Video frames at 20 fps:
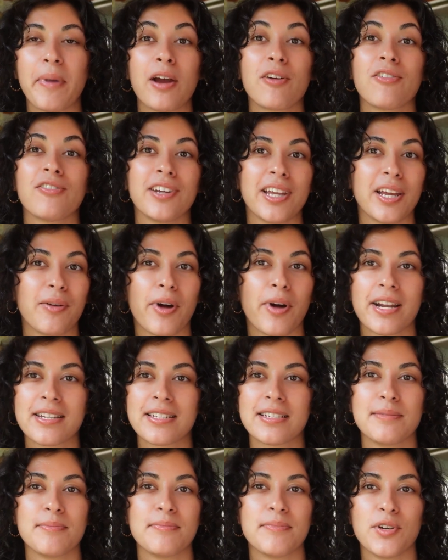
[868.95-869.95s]
I really
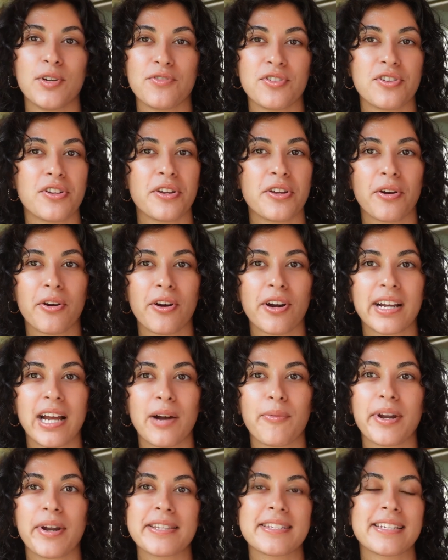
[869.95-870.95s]
wanted to move to New York.
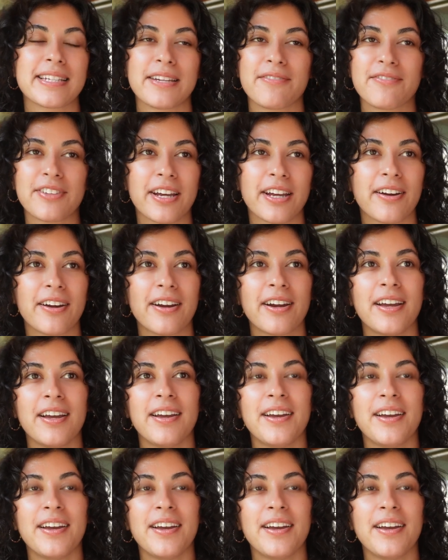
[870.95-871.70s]
I wanted to live there.